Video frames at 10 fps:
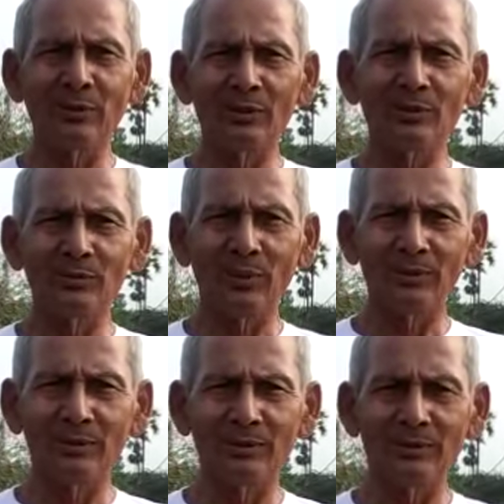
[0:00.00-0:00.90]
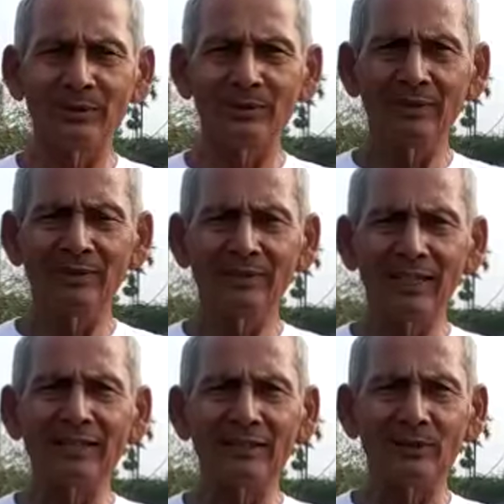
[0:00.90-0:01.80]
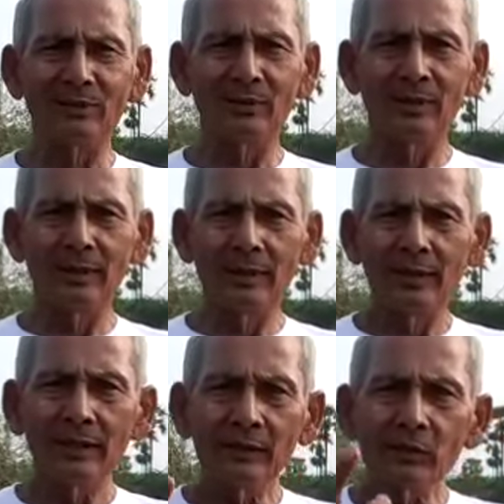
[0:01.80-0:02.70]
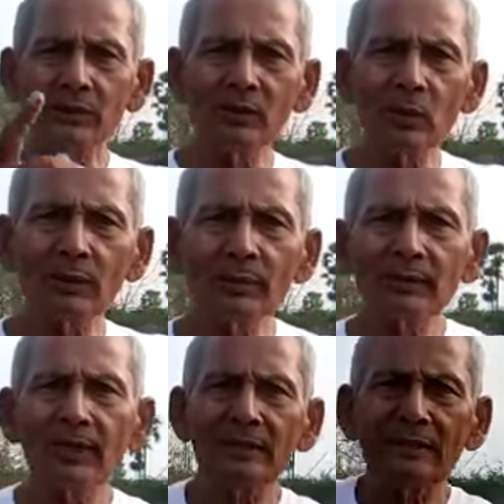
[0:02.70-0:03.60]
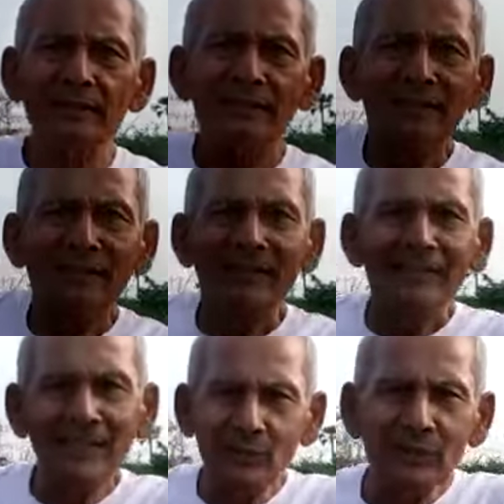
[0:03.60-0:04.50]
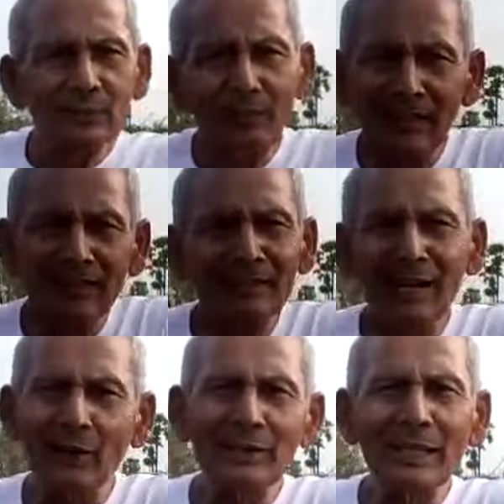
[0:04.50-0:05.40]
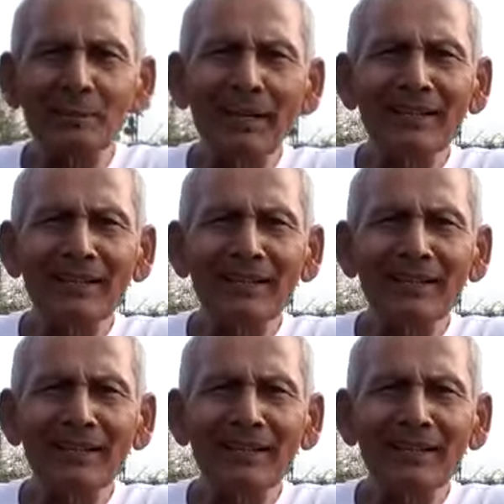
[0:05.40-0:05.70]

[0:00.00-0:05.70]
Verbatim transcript: misfortune for you. Thank you. You see, what was that? Can you explain it, how it